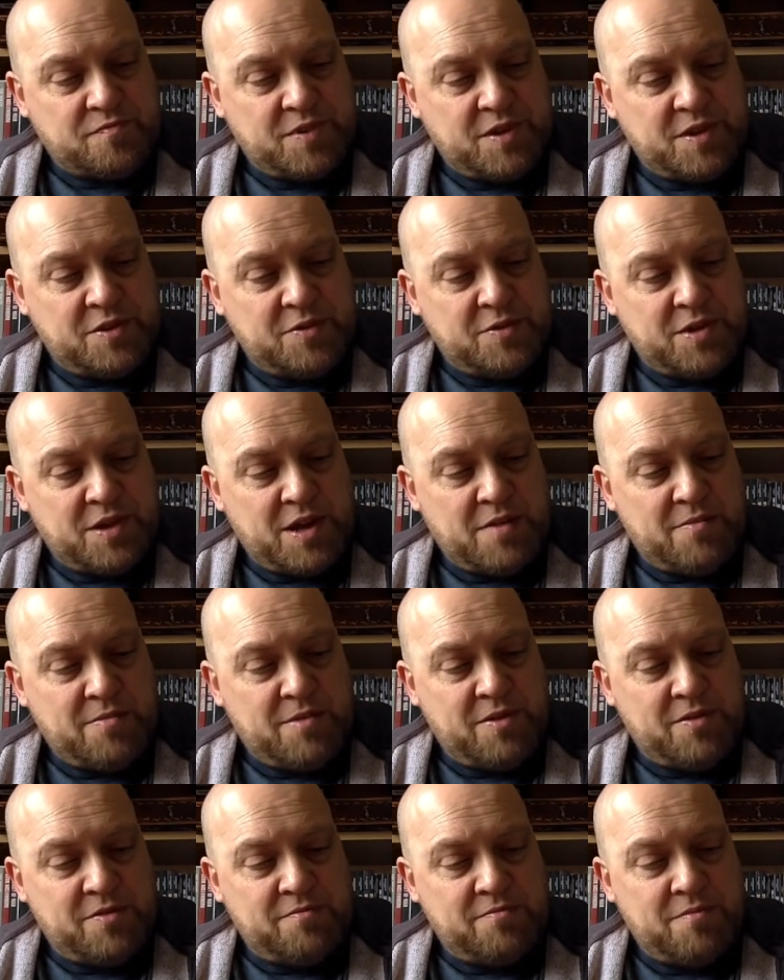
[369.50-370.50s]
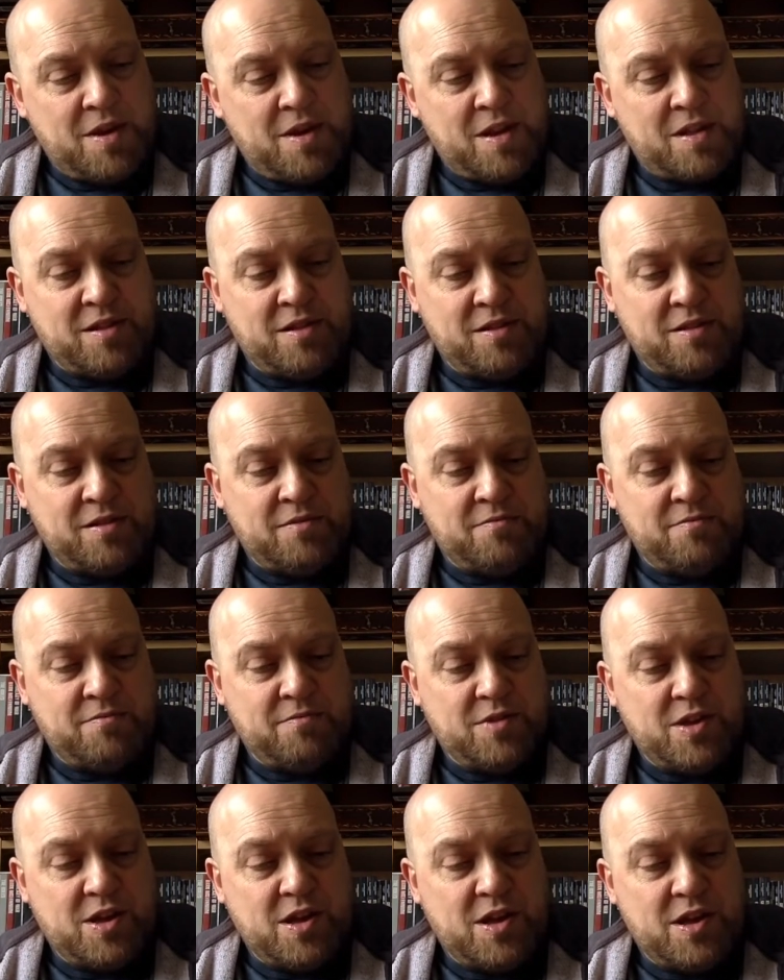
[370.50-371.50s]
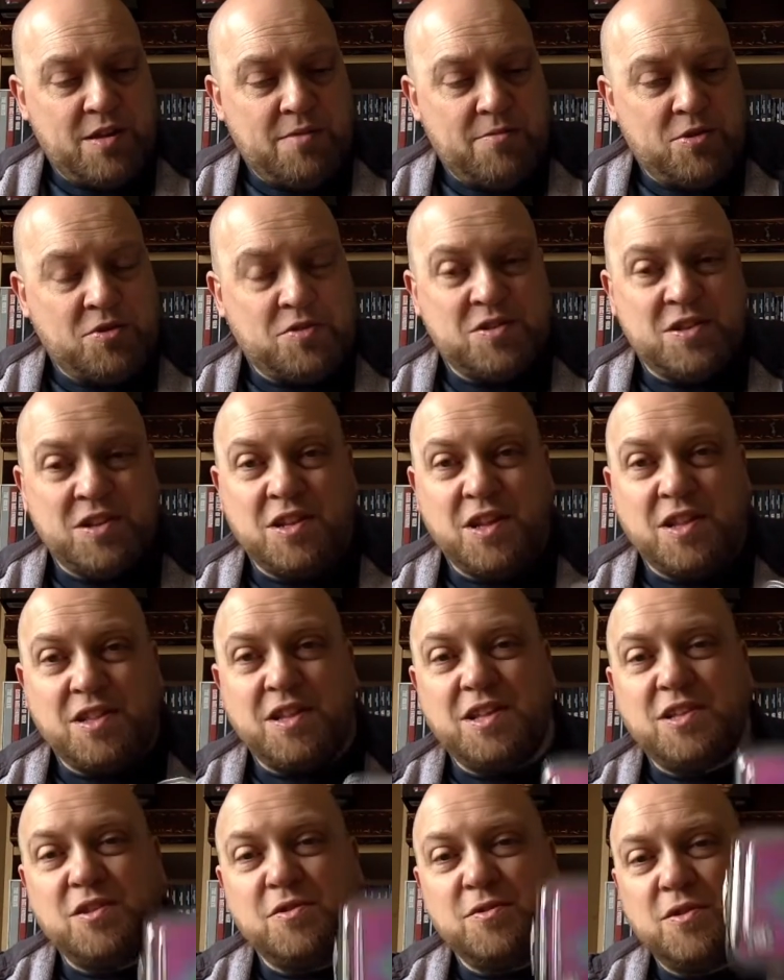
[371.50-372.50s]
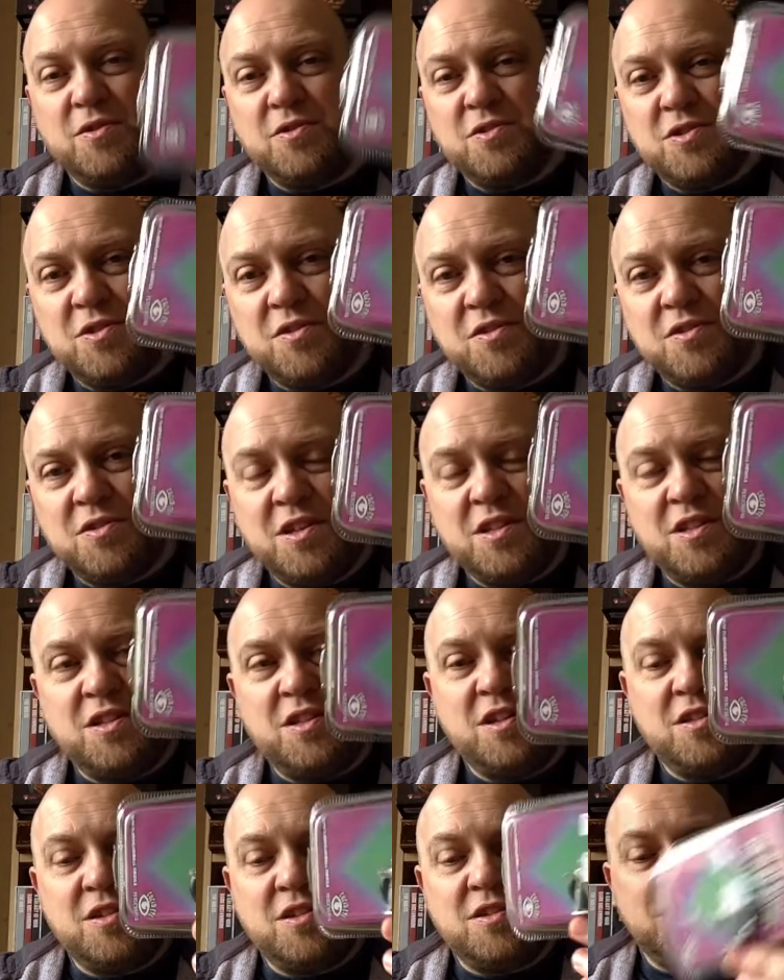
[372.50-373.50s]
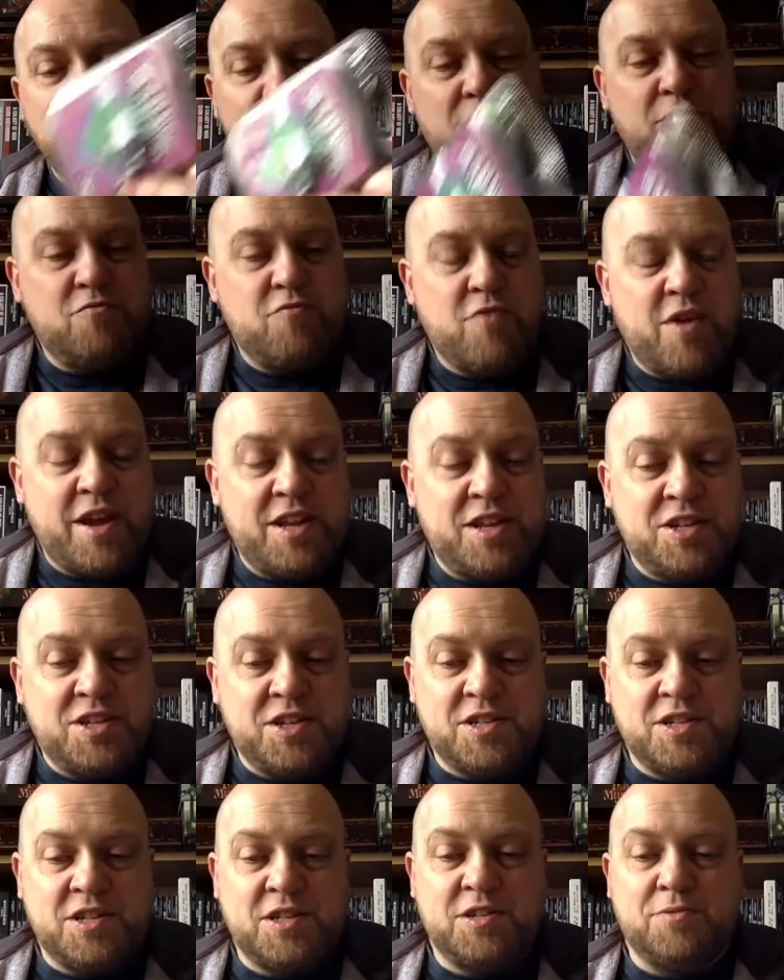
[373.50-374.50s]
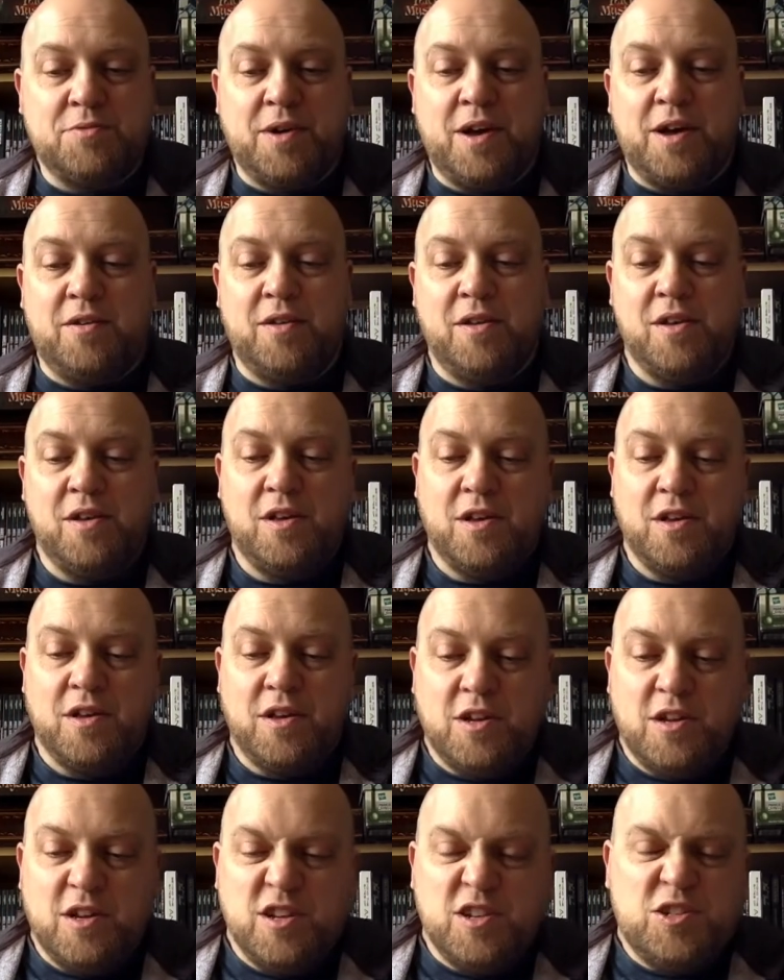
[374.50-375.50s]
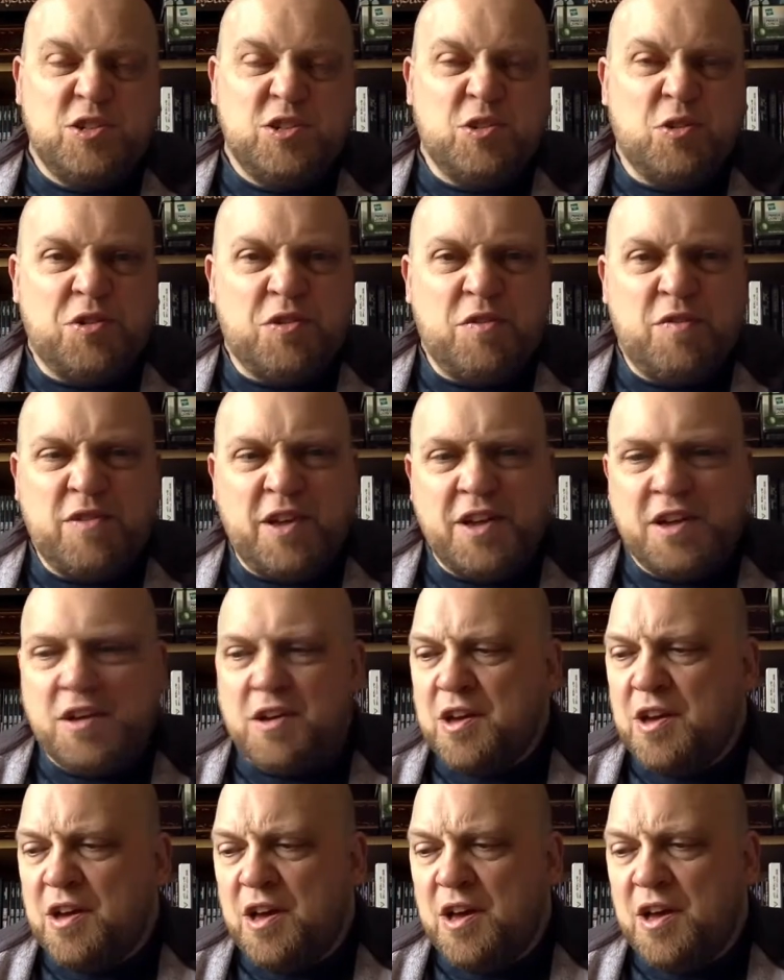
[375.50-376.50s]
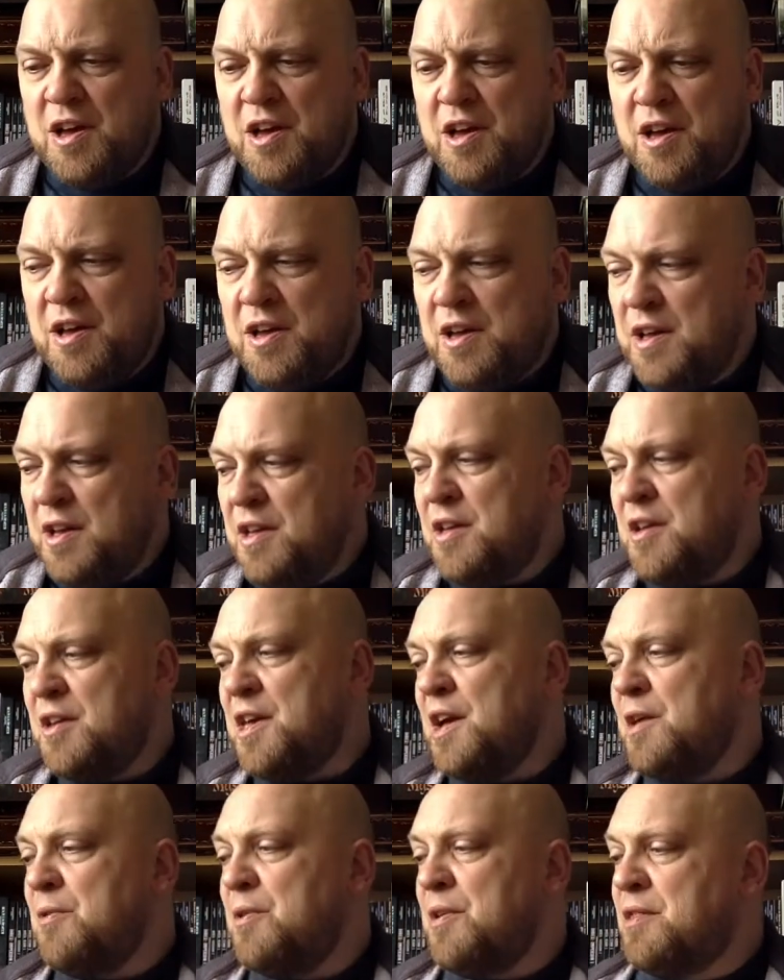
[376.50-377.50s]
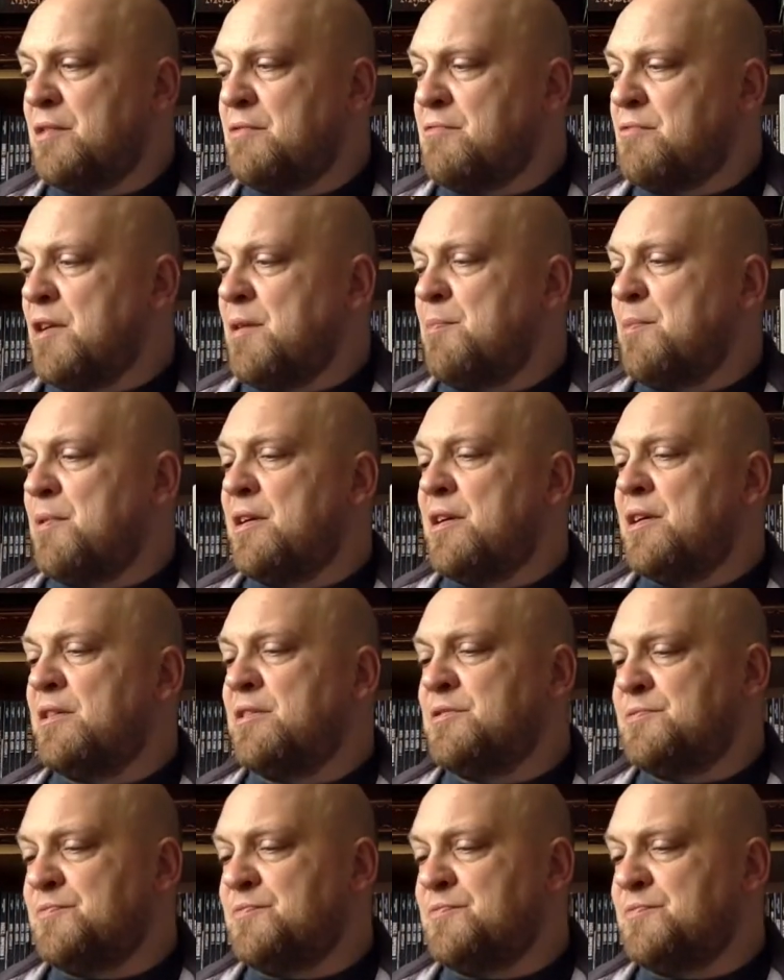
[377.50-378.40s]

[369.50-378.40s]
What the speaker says: These 28mm metal models, and then they do all sorts. There's different ranges as well, sort of like you get with Reaper.